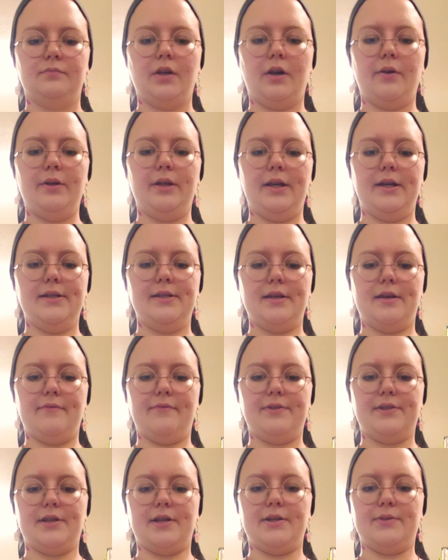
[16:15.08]
I'd like to
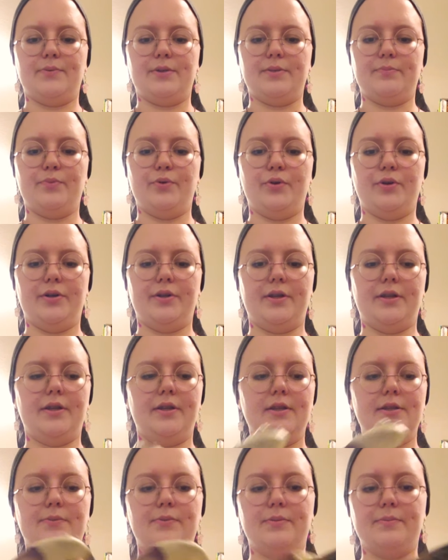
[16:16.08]
emphasize once more
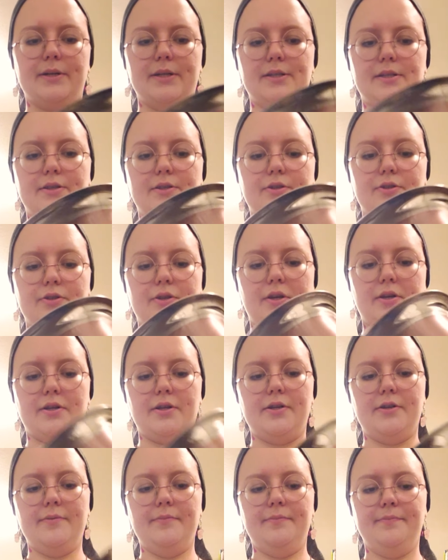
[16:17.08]
that this was my sister's
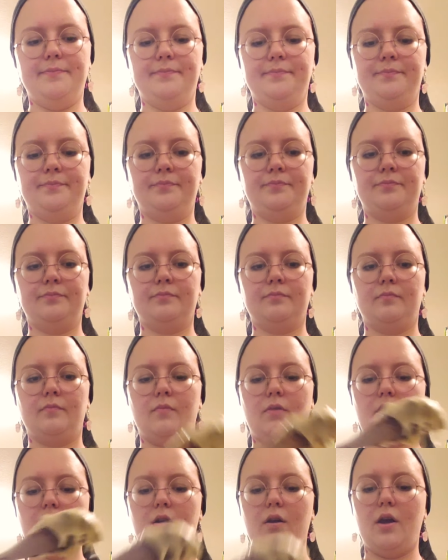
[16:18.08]
idea.
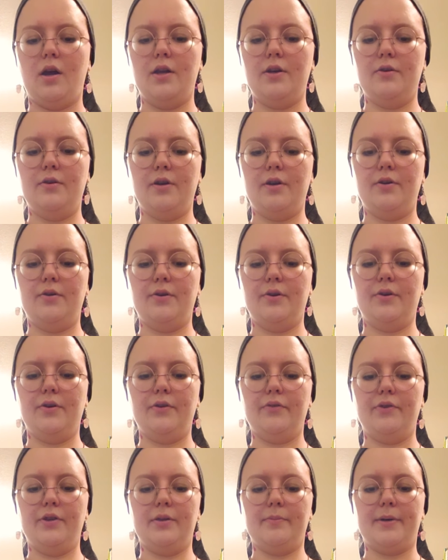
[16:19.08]
I do not know how
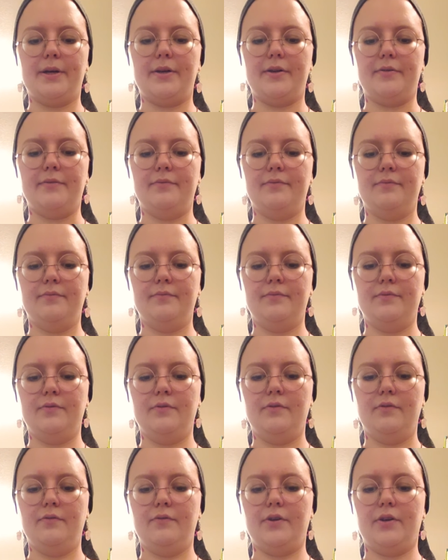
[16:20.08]
I feel about it,
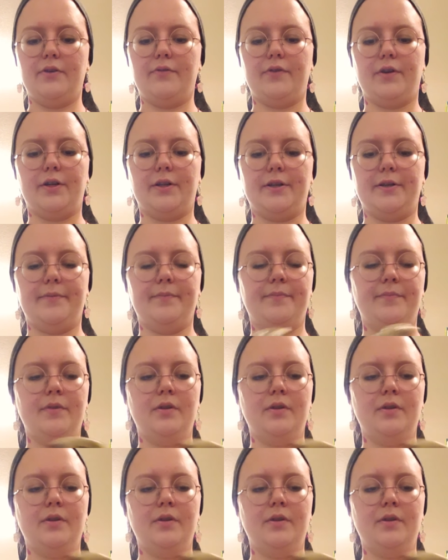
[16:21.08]
very frankly.